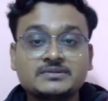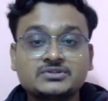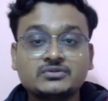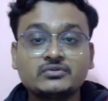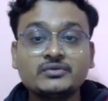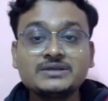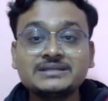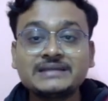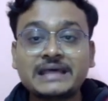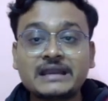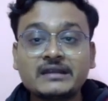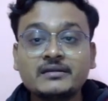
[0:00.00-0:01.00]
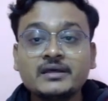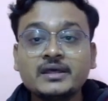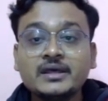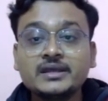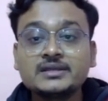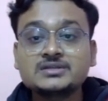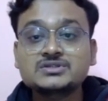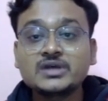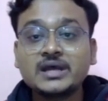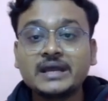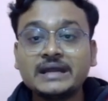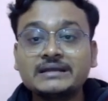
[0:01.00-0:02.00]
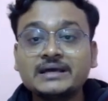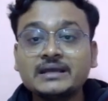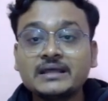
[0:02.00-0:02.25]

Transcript: So who is the narrator in Edgar